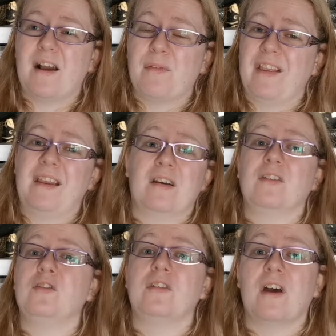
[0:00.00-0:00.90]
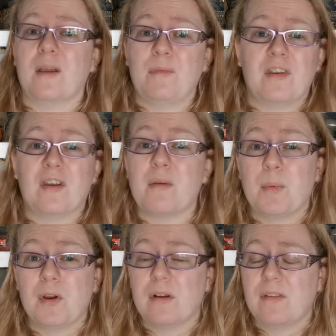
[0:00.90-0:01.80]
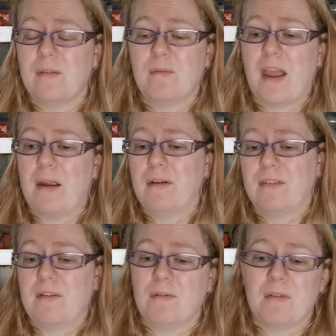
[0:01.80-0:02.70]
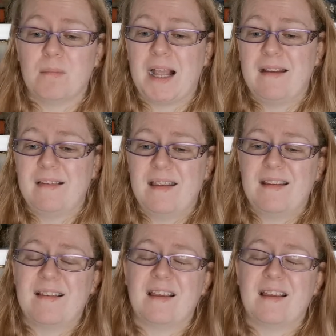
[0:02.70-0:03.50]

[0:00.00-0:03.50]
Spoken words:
I've seen 100 times in other books in various different places,